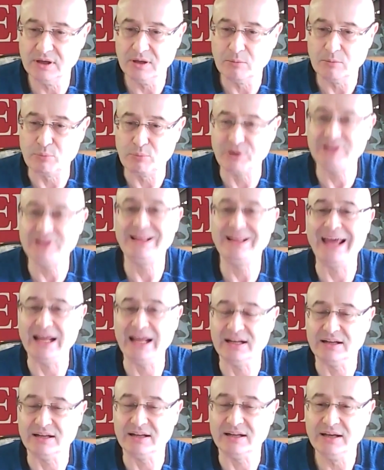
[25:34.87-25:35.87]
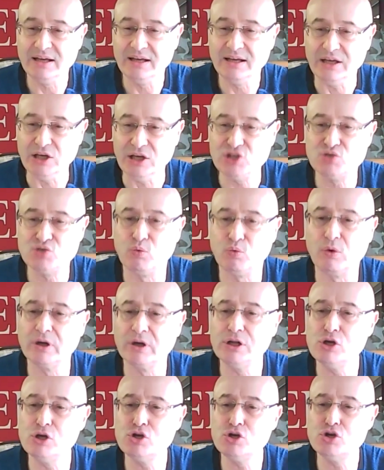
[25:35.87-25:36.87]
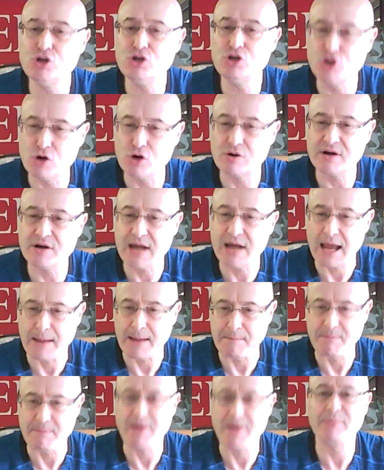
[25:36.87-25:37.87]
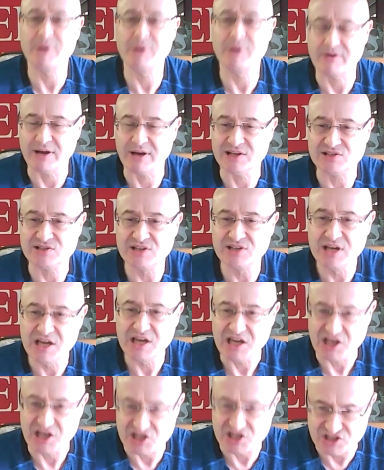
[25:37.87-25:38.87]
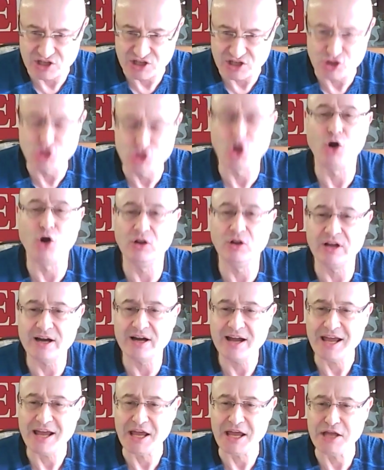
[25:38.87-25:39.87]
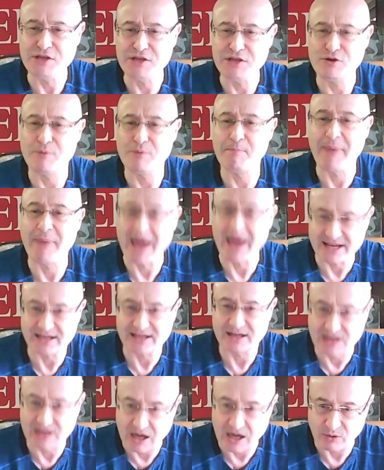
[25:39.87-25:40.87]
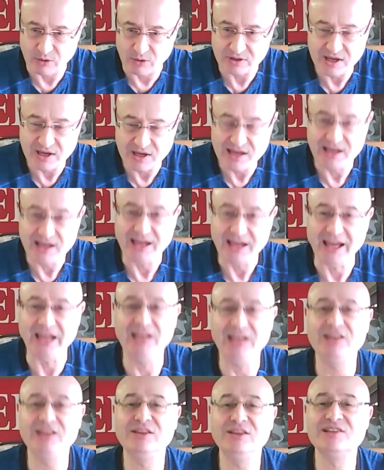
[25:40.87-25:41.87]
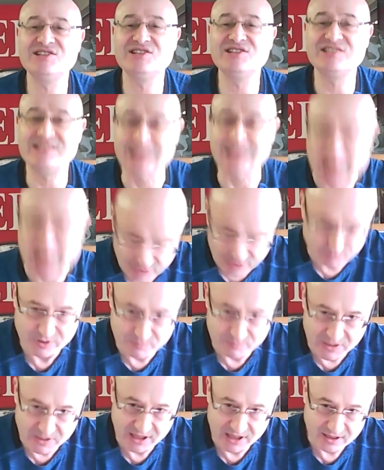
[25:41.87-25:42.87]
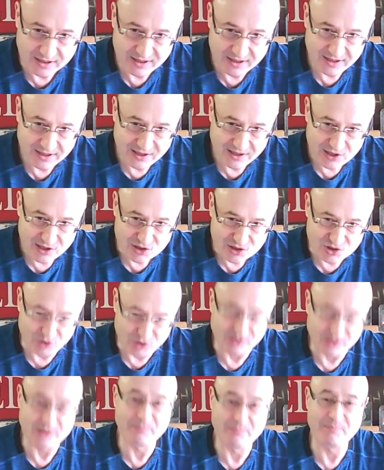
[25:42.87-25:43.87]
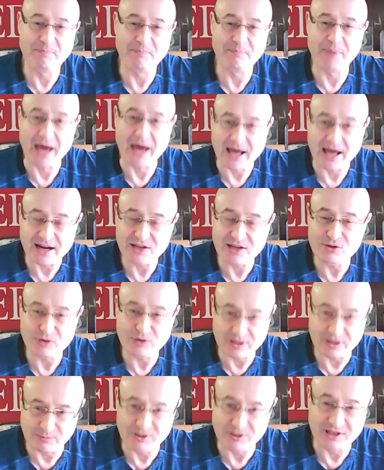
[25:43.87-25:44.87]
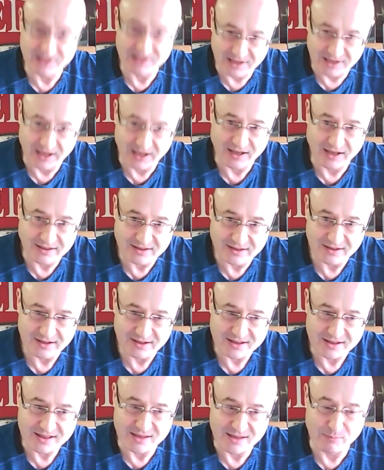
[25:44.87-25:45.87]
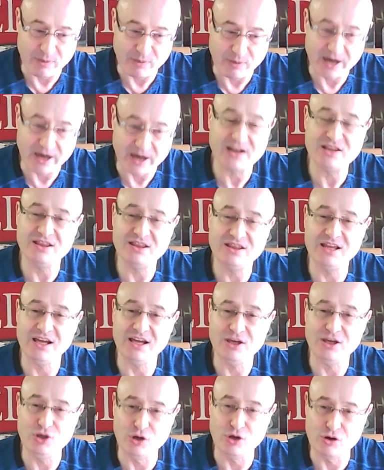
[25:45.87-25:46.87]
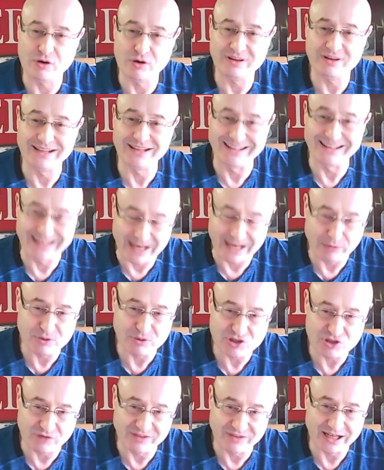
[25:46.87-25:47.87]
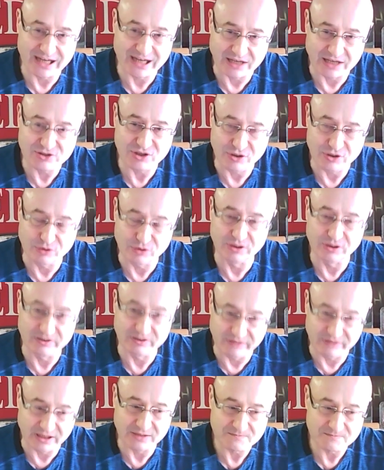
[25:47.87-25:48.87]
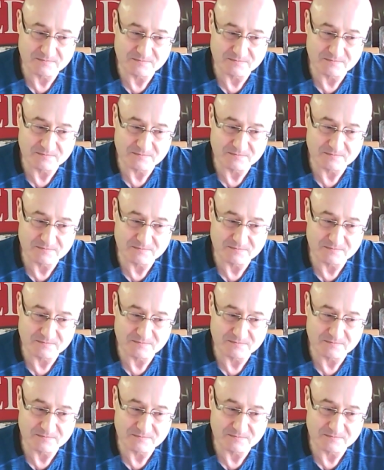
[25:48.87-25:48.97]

pretend each word you learn and memorize is a dollar in your bank account. It stuck with me. So the better you communicate, the better you learn the language of the country you live in,